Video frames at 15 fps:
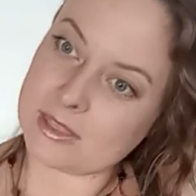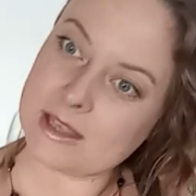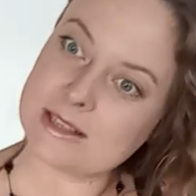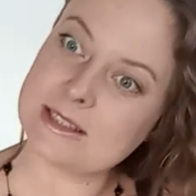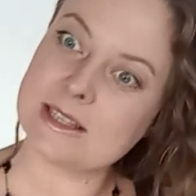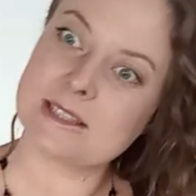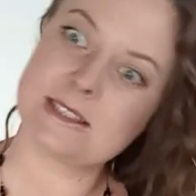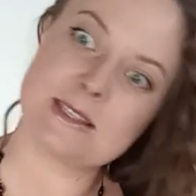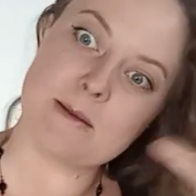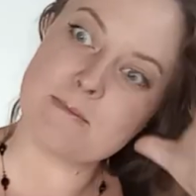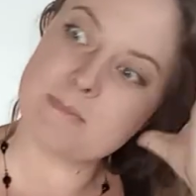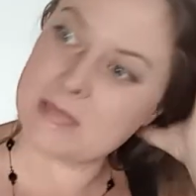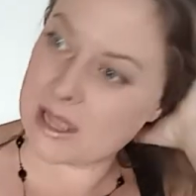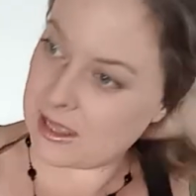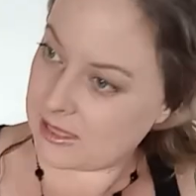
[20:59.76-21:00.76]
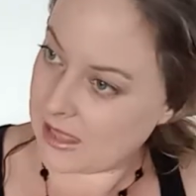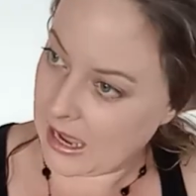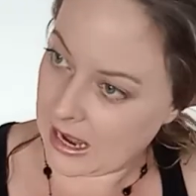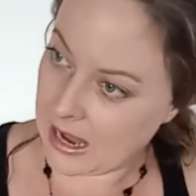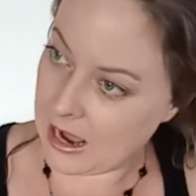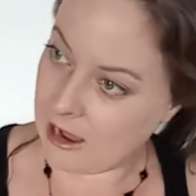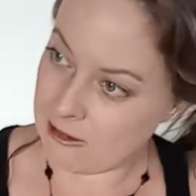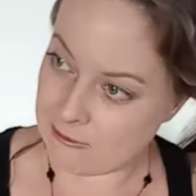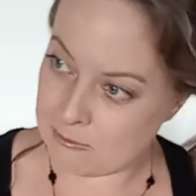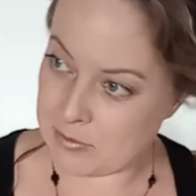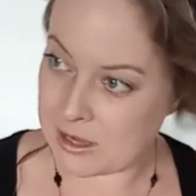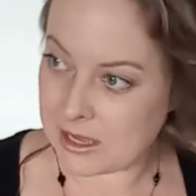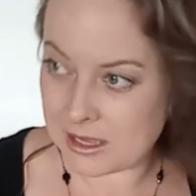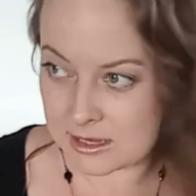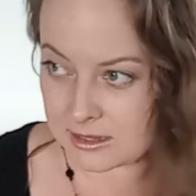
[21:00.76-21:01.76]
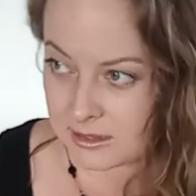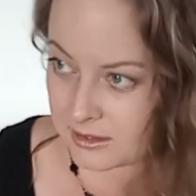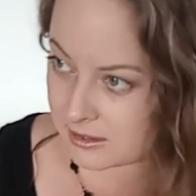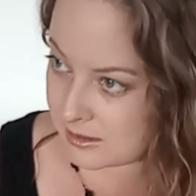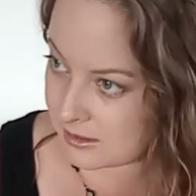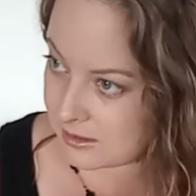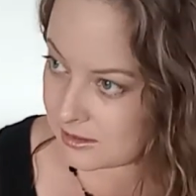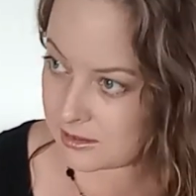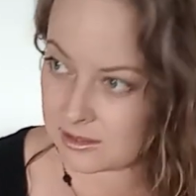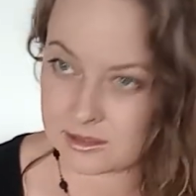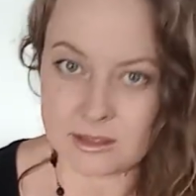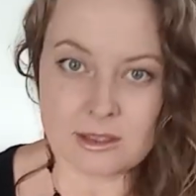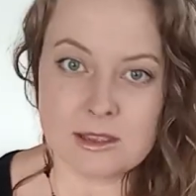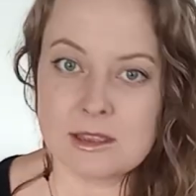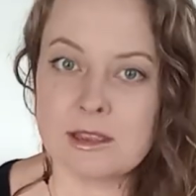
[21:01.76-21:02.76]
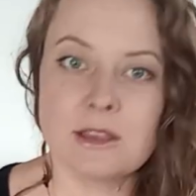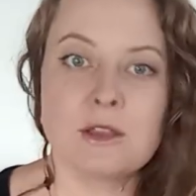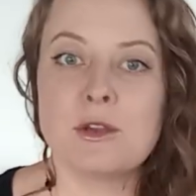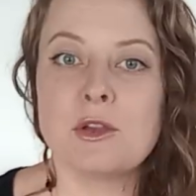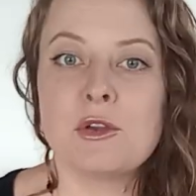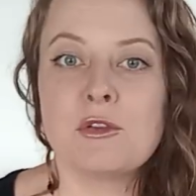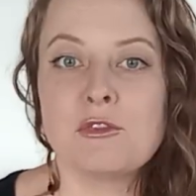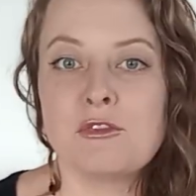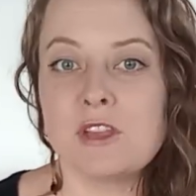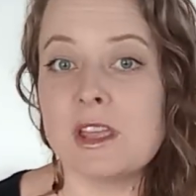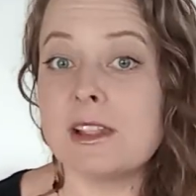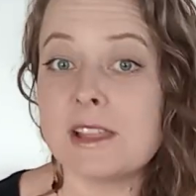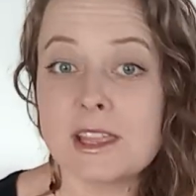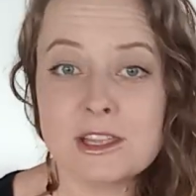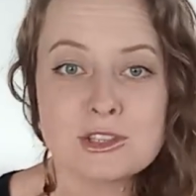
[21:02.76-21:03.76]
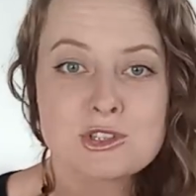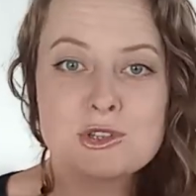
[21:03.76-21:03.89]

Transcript: This is something that I've been feeling